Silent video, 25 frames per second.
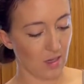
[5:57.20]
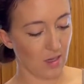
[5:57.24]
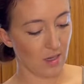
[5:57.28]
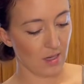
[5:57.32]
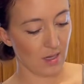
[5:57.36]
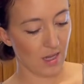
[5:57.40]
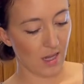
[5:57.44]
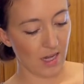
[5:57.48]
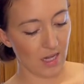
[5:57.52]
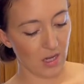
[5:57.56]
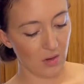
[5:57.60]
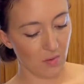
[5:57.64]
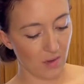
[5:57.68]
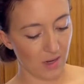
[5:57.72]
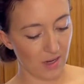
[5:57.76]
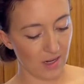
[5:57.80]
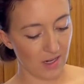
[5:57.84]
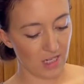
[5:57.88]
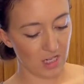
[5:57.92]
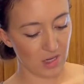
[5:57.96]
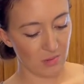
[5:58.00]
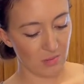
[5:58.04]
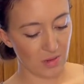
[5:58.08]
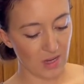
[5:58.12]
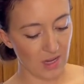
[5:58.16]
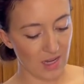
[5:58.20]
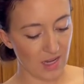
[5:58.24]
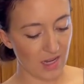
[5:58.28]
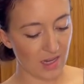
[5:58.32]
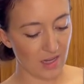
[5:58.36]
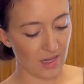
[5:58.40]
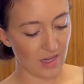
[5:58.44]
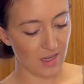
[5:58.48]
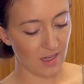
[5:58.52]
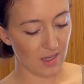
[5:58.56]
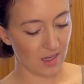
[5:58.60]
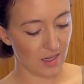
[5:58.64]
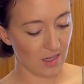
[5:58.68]
And you want it to be
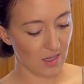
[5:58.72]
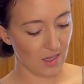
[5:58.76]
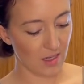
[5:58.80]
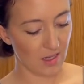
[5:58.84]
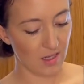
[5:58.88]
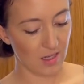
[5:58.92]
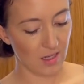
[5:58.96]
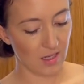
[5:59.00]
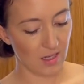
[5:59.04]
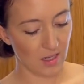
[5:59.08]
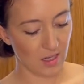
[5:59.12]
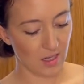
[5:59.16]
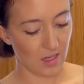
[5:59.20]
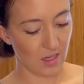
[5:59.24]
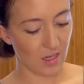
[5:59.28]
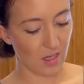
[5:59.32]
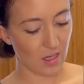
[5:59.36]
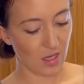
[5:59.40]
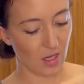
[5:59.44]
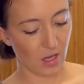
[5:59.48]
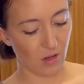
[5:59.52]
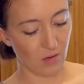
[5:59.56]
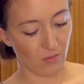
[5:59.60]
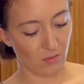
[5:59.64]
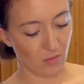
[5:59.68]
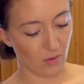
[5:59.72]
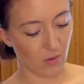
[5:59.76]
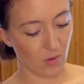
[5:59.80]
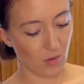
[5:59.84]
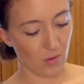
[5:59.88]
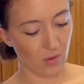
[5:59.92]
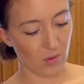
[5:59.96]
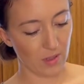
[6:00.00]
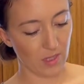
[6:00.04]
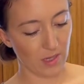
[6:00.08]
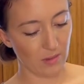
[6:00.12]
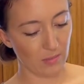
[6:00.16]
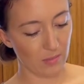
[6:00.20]
a
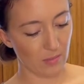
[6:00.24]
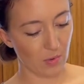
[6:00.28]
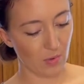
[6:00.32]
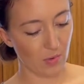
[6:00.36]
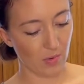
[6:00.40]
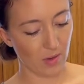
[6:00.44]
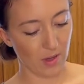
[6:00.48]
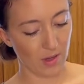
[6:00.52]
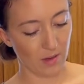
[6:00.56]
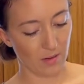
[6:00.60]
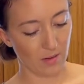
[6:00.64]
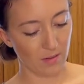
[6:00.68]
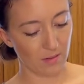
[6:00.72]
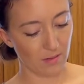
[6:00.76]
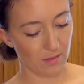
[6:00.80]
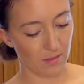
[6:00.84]
rolling boil.